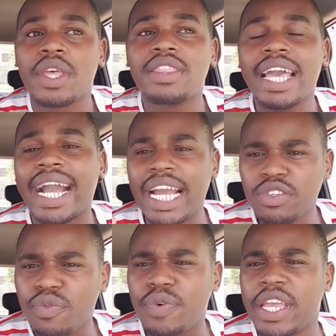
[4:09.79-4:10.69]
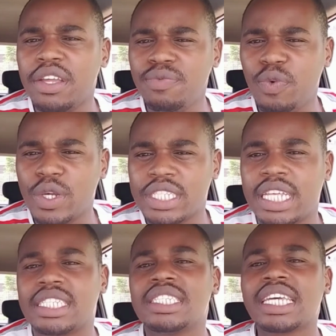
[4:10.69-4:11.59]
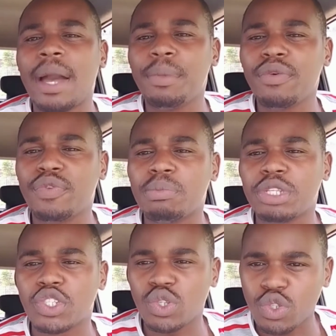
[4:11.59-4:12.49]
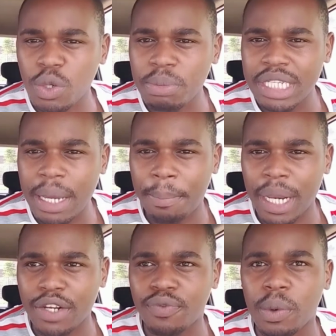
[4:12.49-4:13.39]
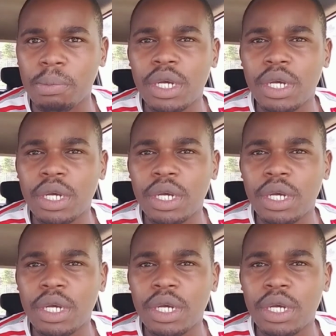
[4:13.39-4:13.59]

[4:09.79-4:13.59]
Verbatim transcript: the kind of influence that is coming from the social media platform